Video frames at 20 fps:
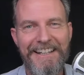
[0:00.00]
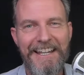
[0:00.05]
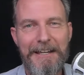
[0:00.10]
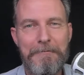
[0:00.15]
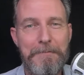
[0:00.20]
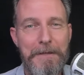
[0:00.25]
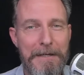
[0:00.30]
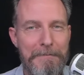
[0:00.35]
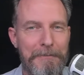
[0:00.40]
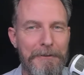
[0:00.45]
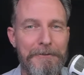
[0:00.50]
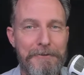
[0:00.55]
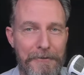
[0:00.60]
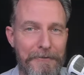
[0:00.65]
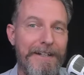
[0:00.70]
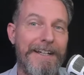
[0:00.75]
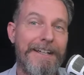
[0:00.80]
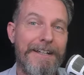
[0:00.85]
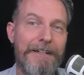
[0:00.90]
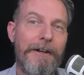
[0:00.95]
Like people
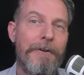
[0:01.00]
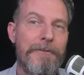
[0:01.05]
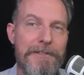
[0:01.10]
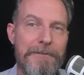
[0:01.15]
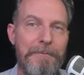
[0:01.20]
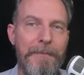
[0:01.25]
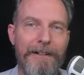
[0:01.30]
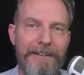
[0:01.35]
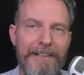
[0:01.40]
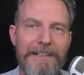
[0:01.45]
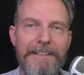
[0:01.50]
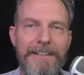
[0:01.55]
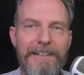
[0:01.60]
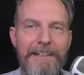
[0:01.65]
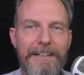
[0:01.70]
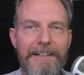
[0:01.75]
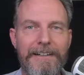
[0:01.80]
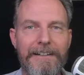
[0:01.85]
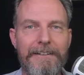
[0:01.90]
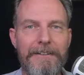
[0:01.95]
drink goat's milk.
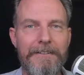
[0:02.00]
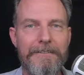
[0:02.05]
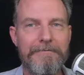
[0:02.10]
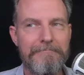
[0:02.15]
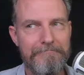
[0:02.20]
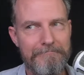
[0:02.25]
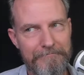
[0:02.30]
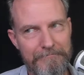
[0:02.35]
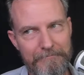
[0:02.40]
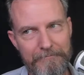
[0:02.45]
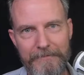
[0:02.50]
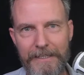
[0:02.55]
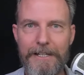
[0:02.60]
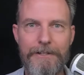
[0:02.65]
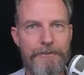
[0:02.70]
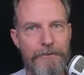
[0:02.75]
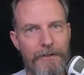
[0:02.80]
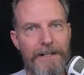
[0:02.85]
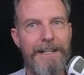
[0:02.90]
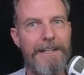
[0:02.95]

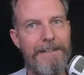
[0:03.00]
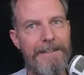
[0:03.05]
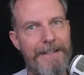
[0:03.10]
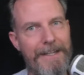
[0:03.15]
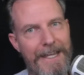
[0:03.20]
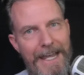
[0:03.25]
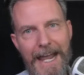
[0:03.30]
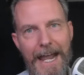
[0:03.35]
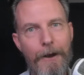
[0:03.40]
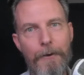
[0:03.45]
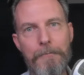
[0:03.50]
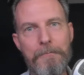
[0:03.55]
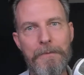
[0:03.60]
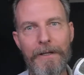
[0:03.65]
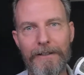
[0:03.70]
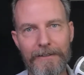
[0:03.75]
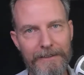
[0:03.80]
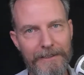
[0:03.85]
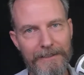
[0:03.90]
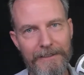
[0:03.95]
They drink cow
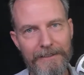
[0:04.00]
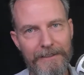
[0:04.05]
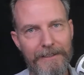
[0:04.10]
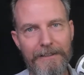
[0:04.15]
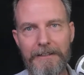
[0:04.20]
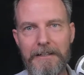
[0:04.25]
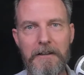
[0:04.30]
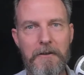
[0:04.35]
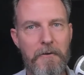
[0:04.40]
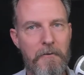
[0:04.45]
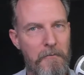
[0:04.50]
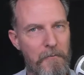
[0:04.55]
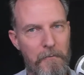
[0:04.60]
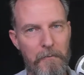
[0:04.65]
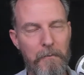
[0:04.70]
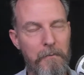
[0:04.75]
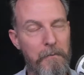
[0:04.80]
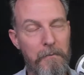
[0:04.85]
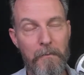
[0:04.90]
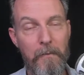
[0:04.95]
milk.
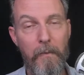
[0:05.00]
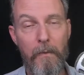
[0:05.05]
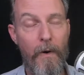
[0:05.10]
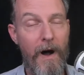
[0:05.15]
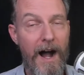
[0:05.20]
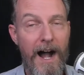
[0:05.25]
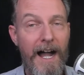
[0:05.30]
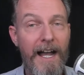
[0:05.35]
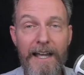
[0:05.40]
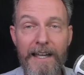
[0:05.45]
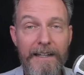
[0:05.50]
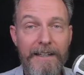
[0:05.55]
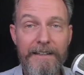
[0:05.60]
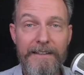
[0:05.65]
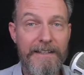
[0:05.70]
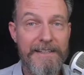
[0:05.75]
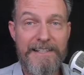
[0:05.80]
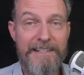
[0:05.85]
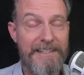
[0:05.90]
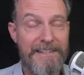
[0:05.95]
Why?
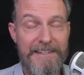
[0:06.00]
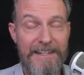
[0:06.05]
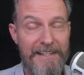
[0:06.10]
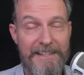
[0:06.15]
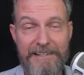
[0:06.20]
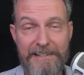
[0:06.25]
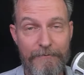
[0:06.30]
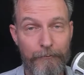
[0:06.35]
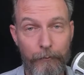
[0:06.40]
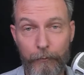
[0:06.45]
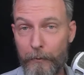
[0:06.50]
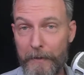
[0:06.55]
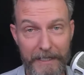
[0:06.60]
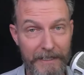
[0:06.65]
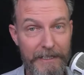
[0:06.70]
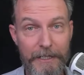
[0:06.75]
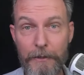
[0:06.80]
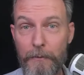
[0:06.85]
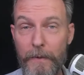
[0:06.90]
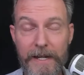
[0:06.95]
It's
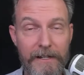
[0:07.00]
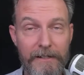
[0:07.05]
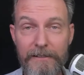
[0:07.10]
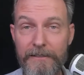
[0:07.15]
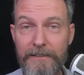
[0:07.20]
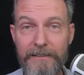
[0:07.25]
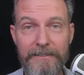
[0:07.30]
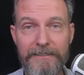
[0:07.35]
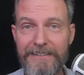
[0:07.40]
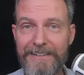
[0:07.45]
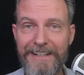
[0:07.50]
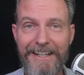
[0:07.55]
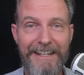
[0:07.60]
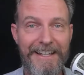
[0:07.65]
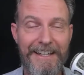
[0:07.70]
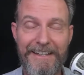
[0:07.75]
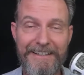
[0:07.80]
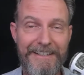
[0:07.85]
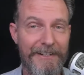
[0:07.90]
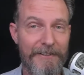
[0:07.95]
really weird.
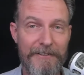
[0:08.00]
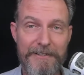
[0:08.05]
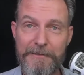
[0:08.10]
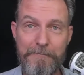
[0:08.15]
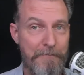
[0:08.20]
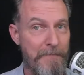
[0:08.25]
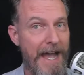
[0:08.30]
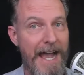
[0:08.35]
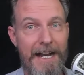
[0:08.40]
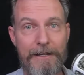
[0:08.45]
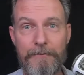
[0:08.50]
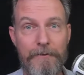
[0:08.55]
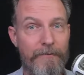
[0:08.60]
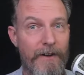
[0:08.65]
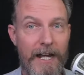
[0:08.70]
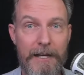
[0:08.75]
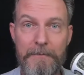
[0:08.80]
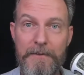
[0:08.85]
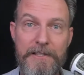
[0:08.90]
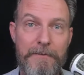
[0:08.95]
Like, it's packed with
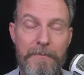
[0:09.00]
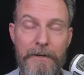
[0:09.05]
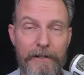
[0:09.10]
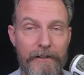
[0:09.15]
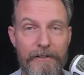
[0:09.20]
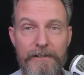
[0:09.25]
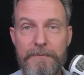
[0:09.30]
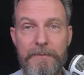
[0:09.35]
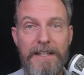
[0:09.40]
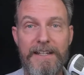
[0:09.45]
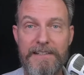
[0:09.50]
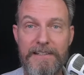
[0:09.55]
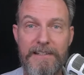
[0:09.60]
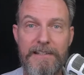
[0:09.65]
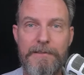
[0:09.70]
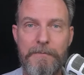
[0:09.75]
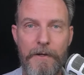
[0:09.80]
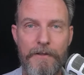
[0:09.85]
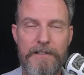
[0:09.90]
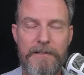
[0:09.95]
vitamins and minerals because
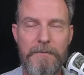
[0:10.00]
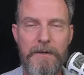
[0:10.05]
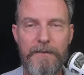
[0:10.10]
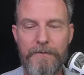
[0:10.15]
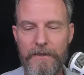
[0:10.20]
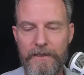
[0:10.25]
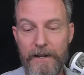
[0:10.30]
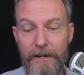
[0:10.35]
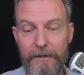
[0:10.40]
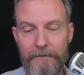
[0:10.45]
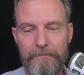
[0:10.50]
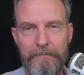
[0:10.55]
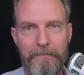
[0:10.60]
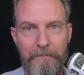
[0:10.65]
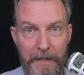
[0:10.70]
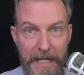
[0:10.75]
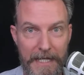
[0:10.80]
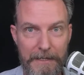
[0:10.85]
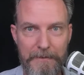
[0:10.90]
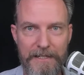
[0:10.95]
it's supposed to be for their
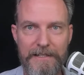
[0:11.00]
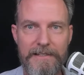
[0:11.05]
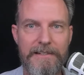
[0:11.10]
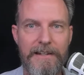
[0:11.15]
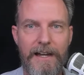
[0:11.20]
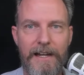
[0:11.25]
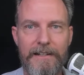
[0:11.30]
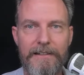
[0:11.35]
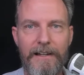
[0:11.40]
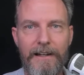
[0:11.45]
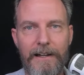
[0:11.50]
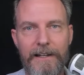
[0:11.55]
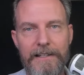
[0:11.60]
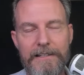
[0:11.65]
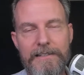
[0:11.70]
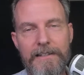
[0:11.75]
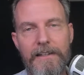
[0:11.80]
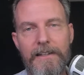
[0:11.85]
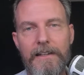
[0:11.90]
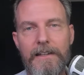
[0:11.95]
babies, not
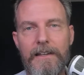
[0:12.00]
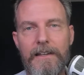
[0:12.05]
us.